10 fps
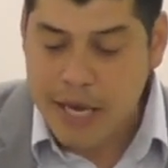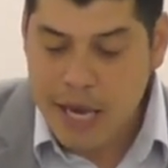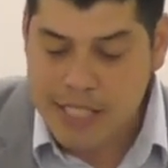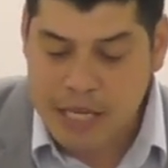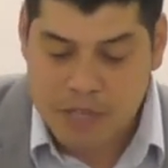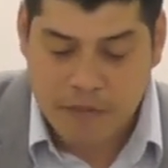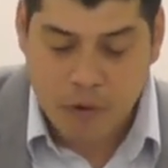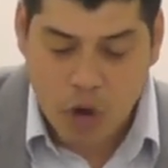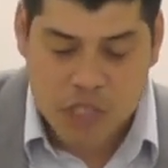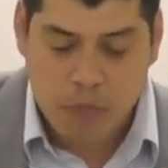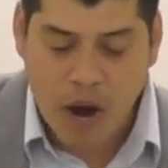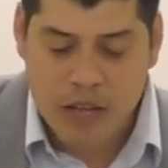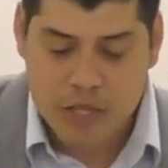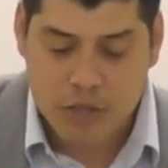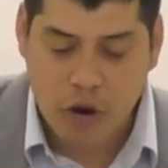Except he first
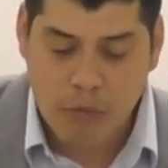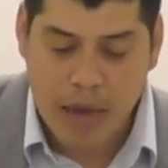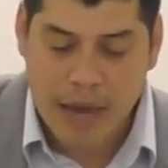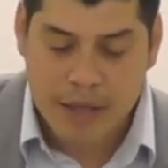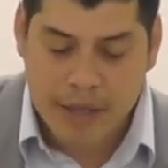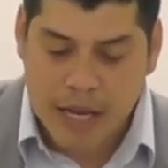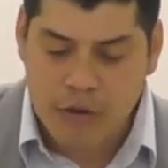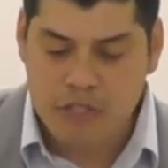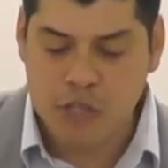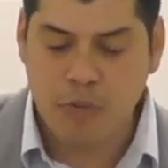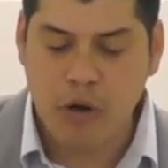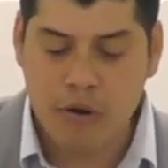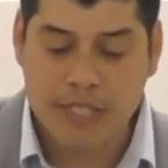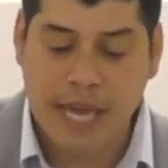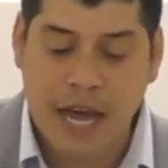bind the strong man, and then he will spoil
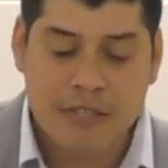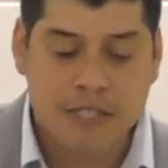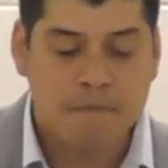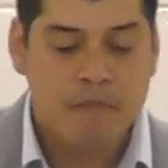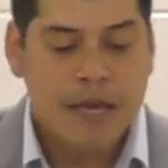his house.